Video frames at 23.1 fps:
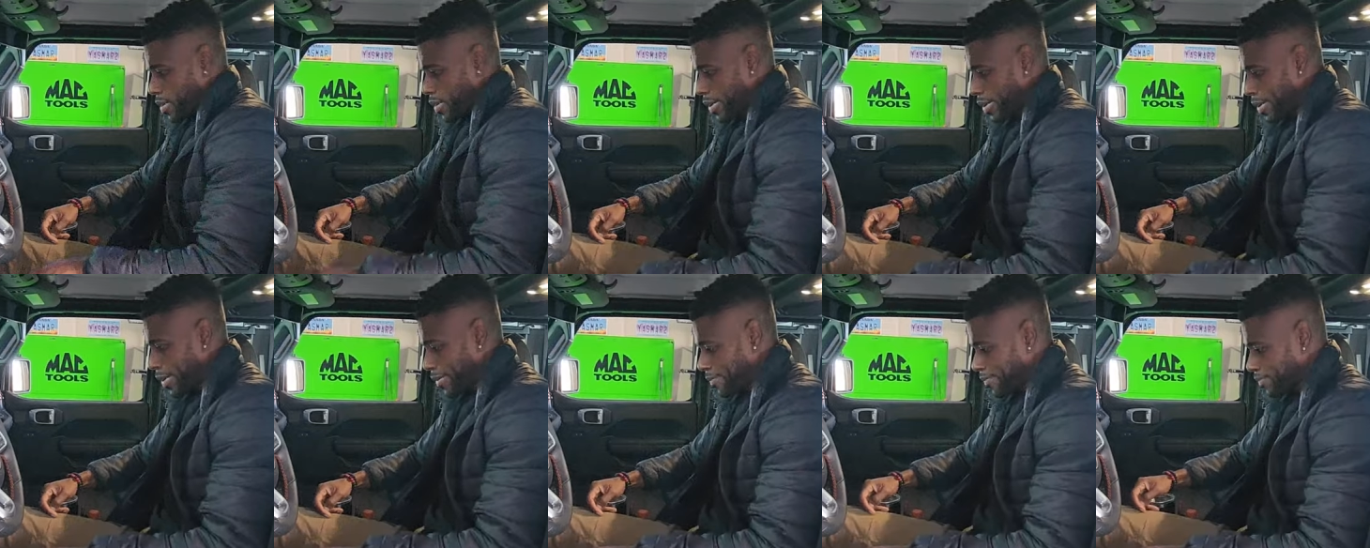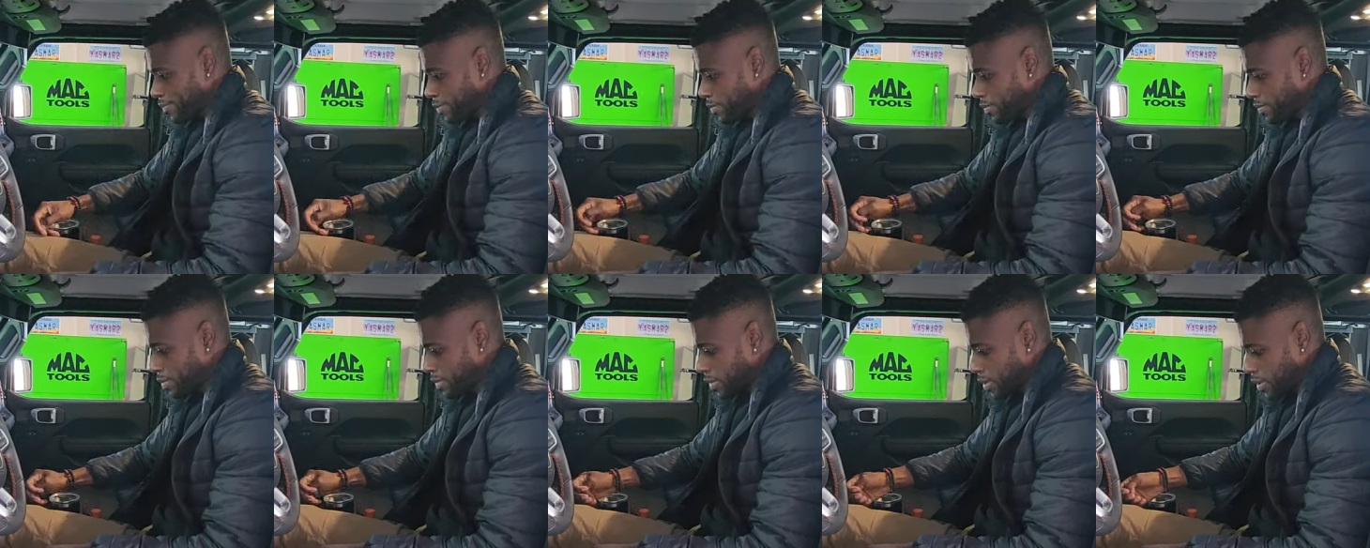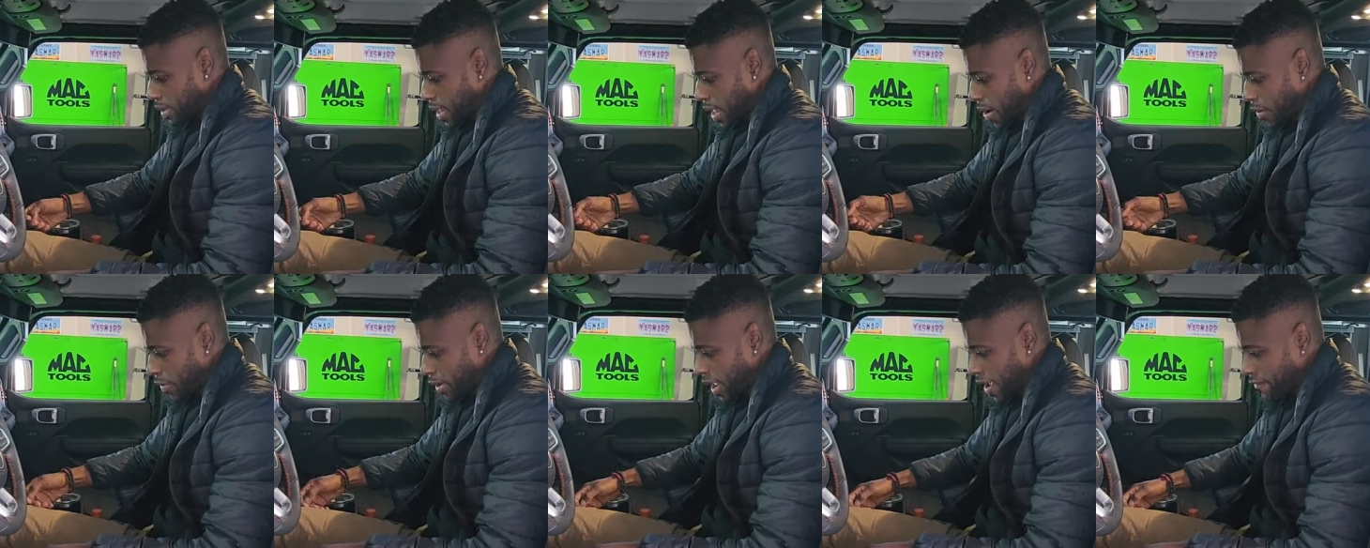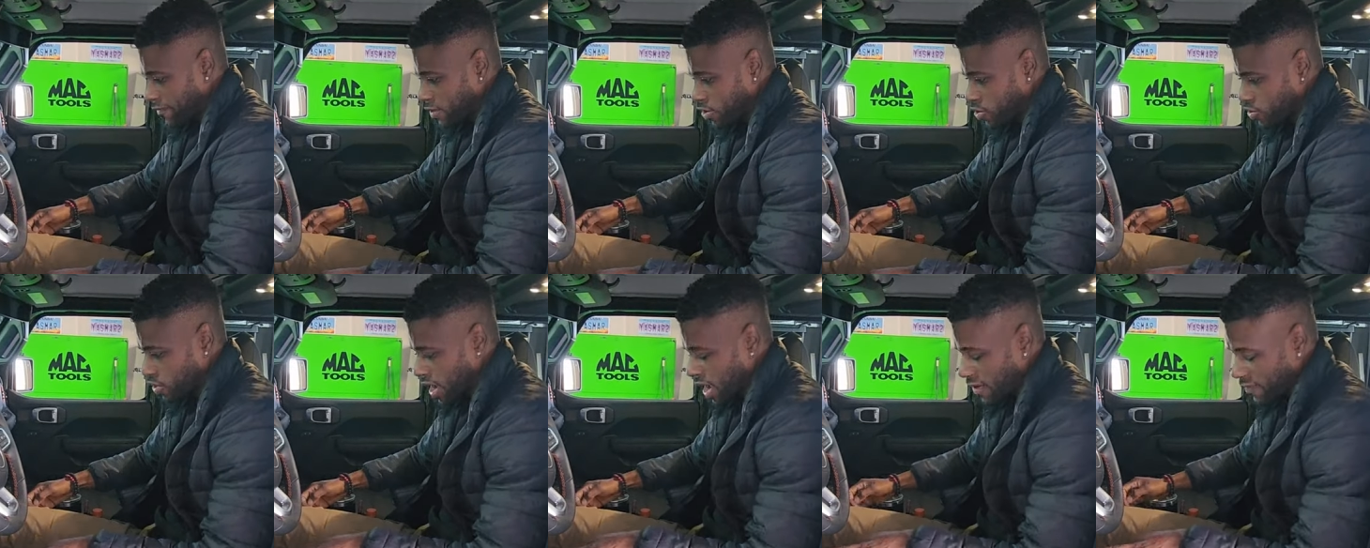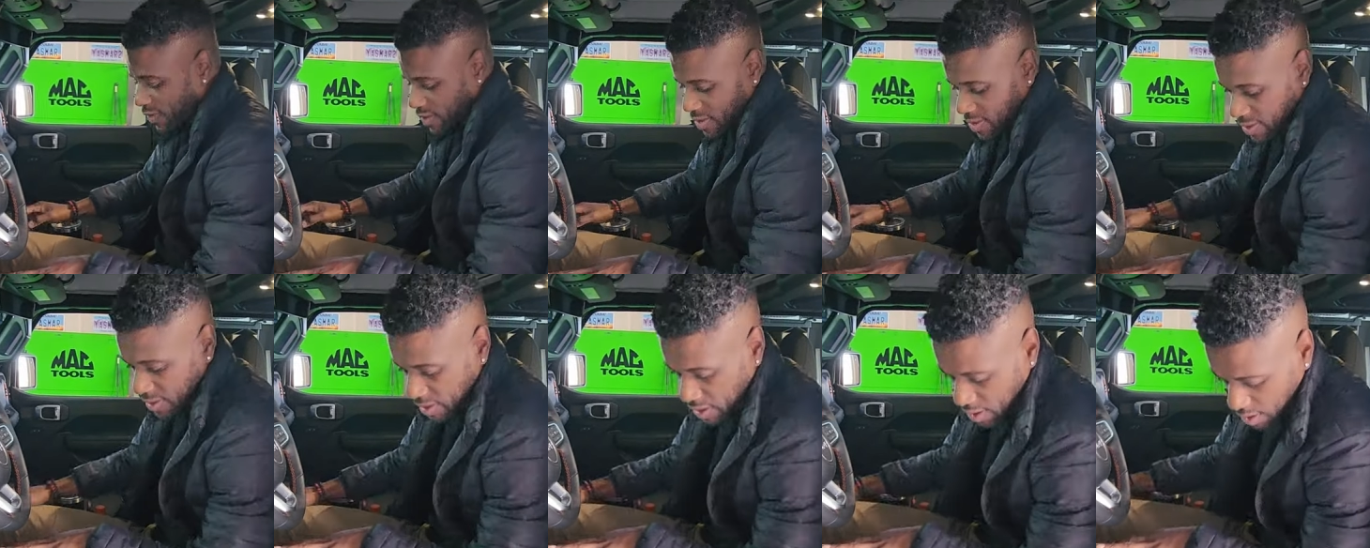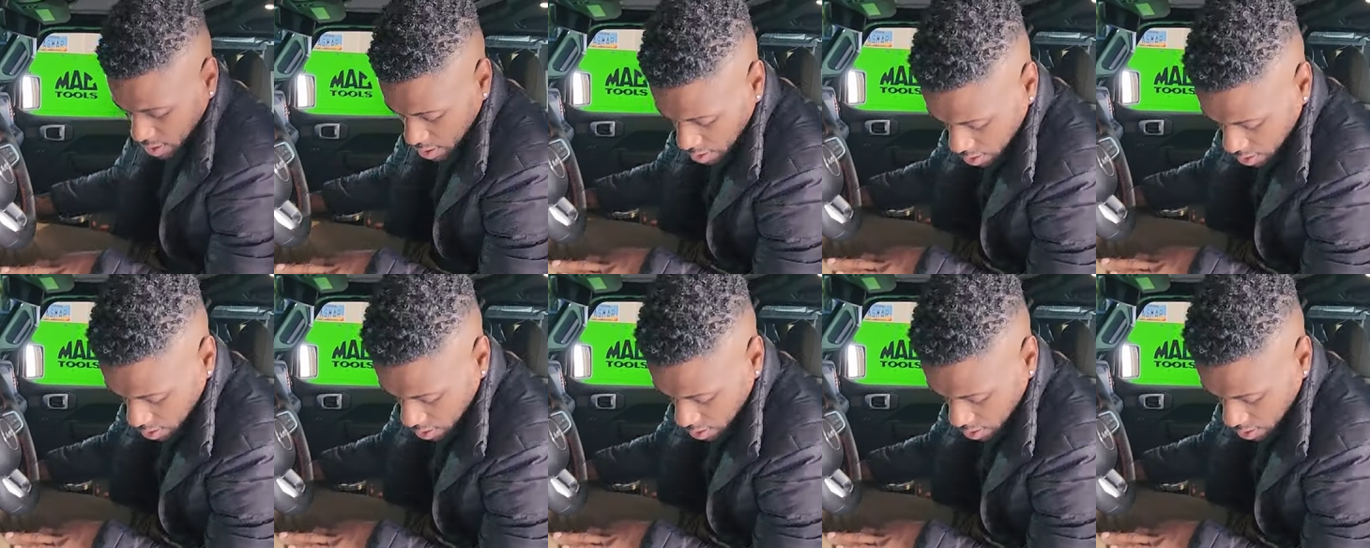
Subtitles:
I would have to drive to see.